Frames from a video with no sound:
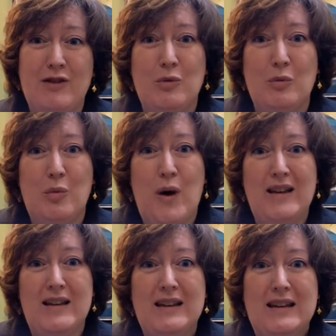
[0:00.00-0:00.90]
this
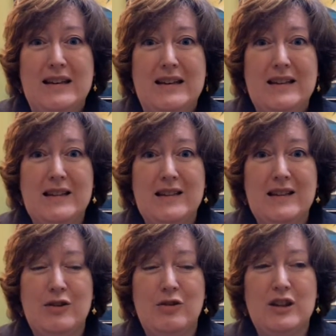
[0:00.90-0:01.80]
one
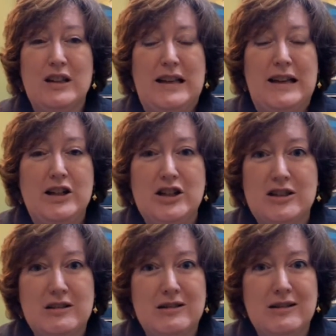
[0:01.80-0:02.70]
little
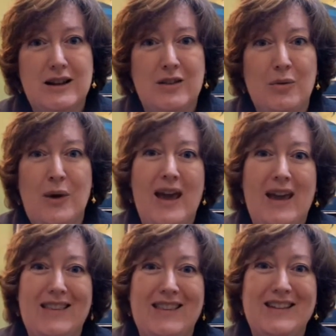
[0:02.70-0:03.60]
glitch in the
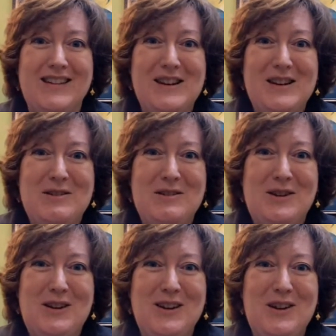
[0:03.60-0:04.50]
way that
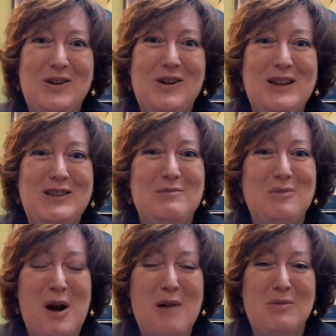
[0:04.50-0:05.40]
can create some
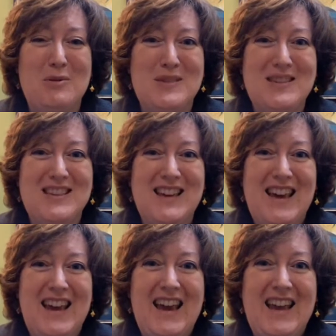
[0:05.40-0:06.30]
problems.
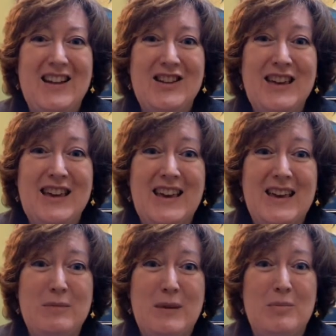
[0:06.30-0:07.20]
And looking
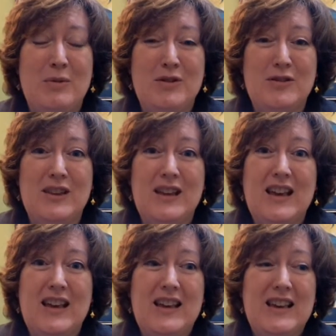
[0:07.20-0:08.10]
at people
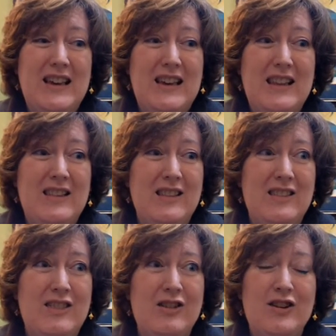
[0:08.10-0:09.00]

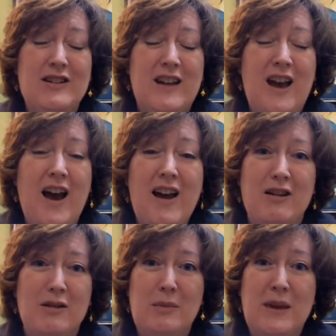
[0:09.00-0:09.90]
in their
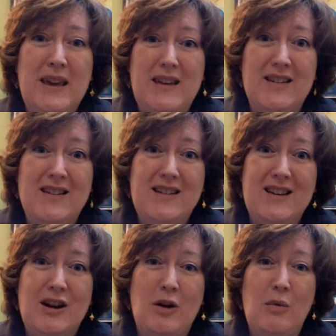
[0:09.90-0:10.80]
entire being,
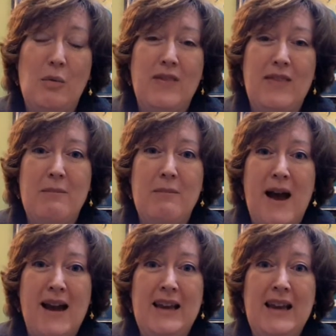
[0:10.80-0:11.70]
you know, what they
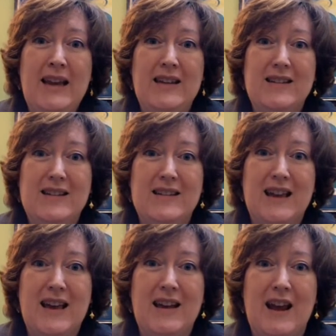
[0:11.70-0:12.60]
might need
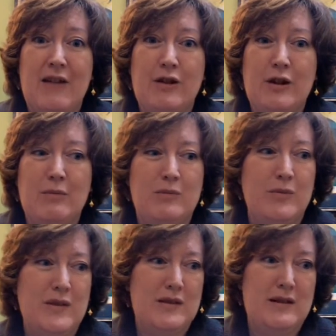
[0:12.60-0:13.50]
at every
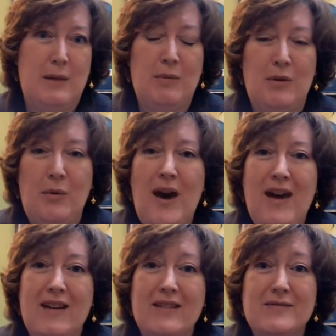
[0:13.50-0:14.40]
step of the
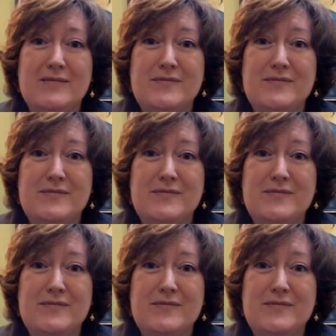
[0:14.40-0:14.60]
way.